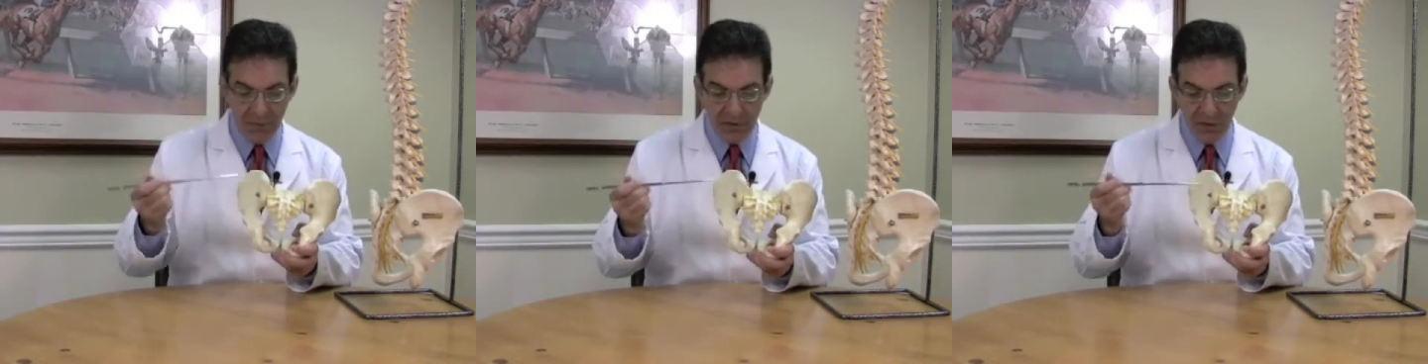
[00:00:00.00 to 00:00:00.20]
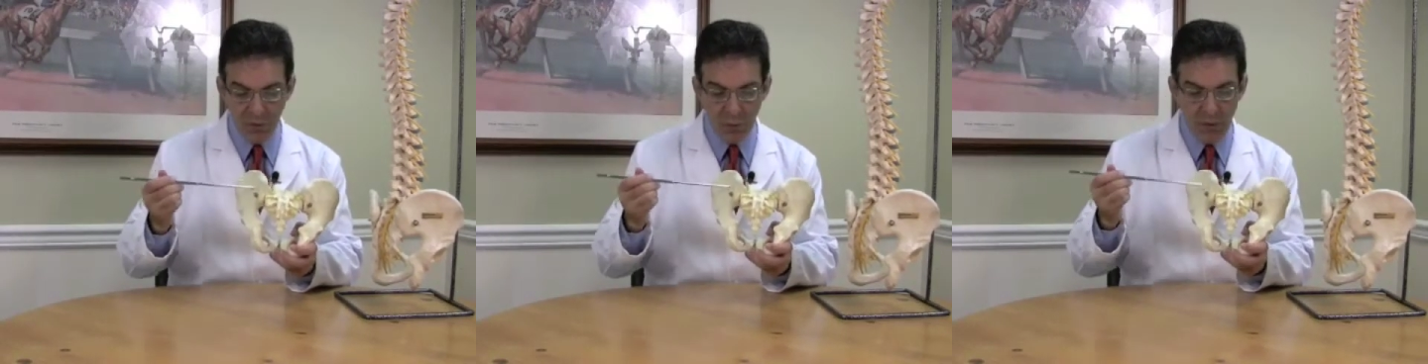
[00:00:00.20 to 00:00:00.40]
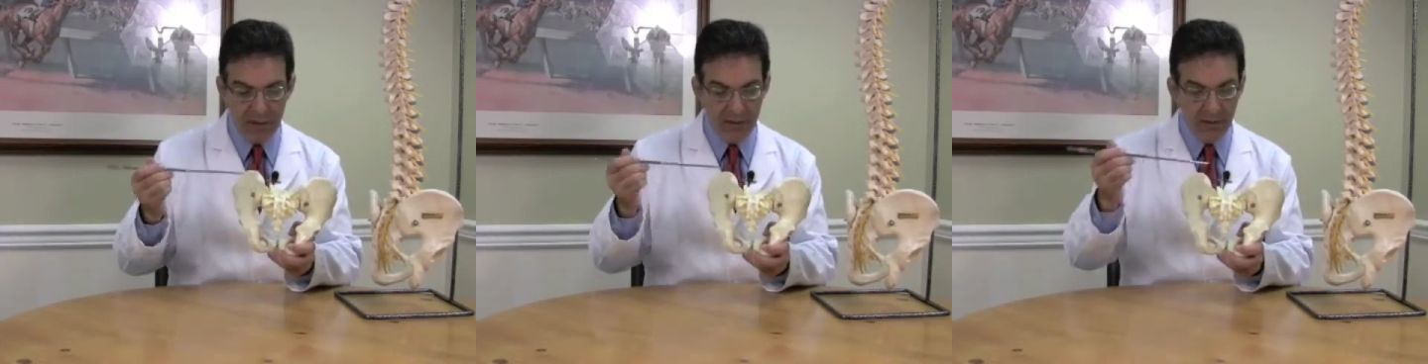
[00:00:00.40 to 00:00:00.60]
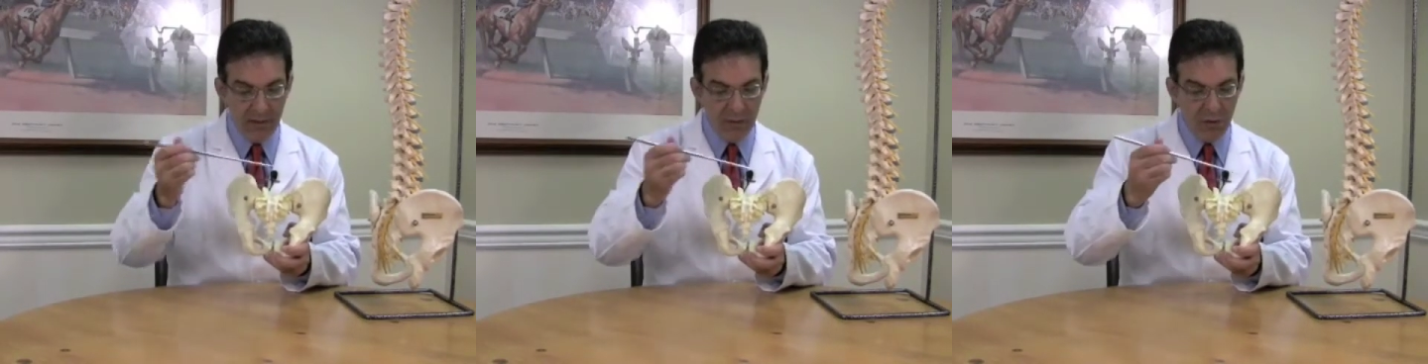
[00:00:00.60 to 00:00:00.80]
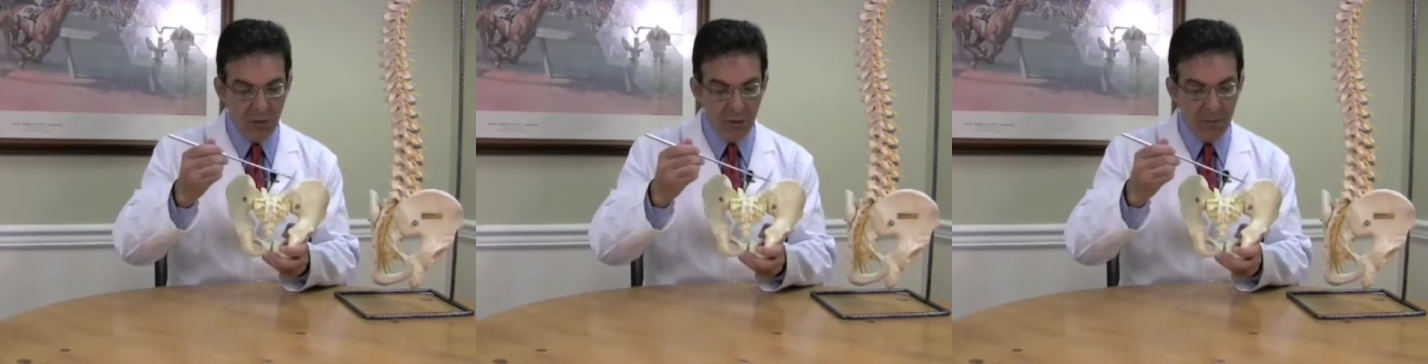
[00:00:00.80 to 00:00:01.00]
between the
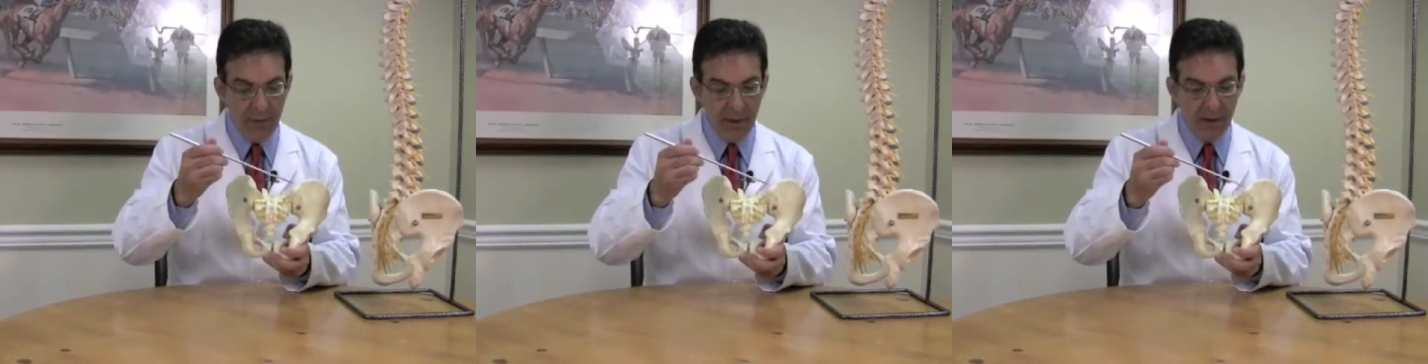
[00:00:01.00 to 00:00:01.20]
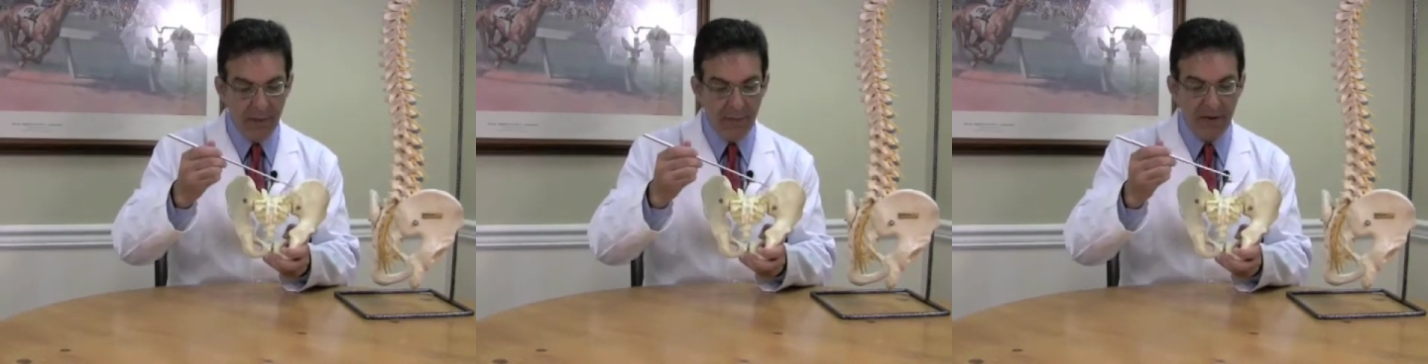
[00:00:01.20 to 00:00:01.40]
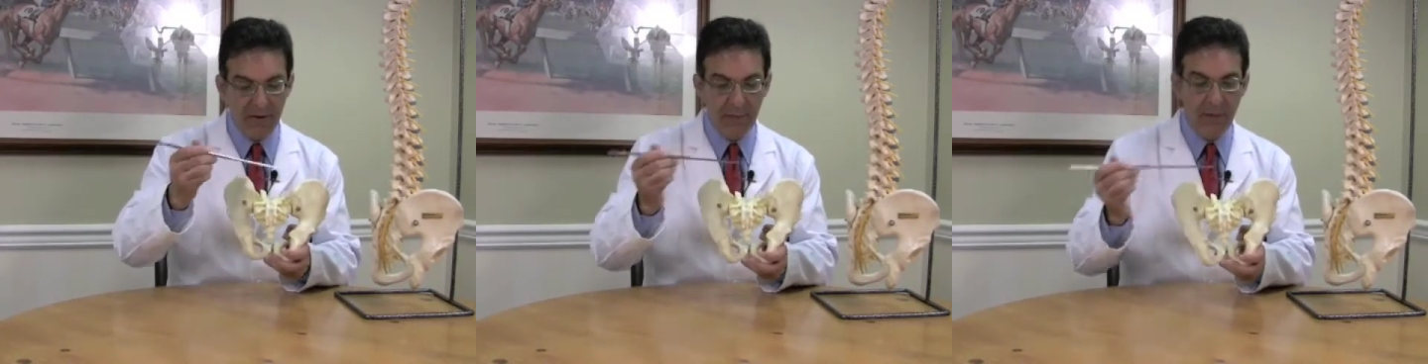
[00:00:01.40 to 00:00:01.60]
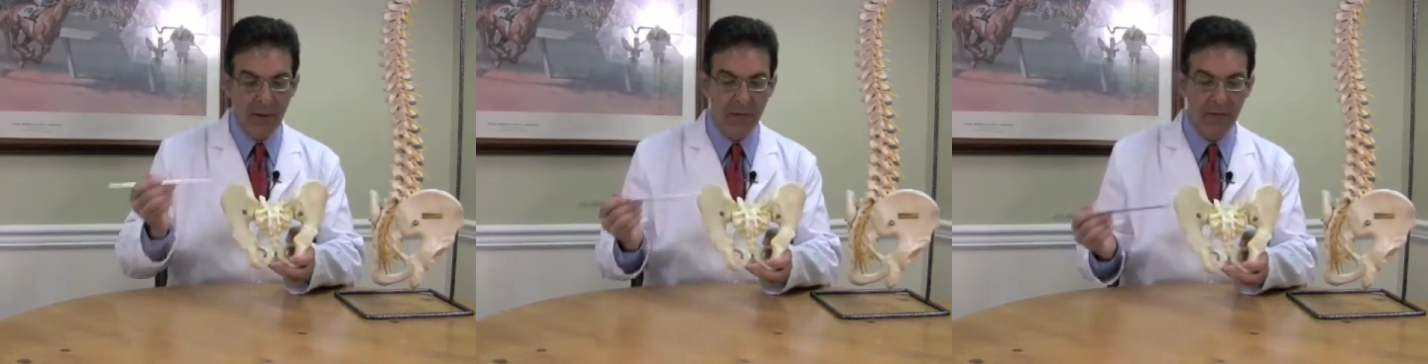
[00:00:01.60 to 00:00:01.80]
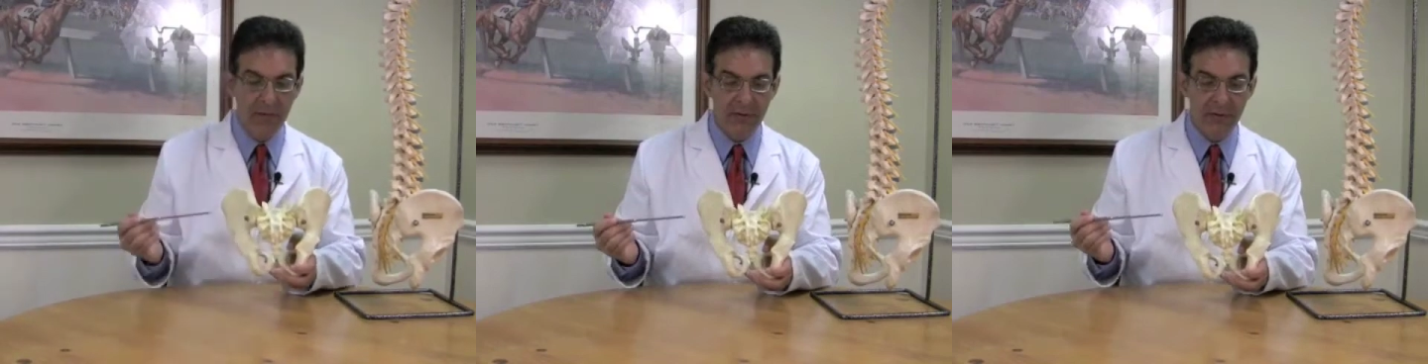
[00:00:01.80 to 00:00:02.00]
2 pelvic
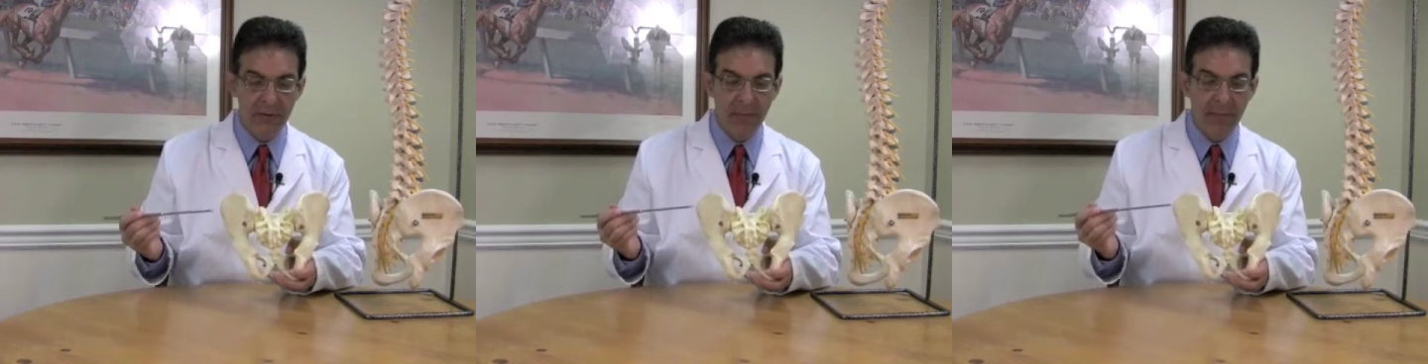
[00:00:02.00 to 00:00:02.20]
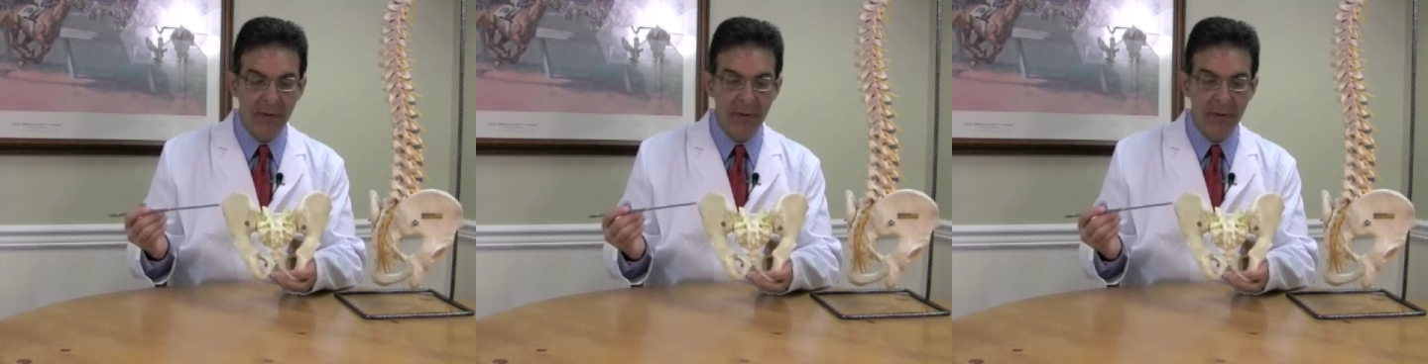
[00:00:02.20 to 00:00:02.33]
bones.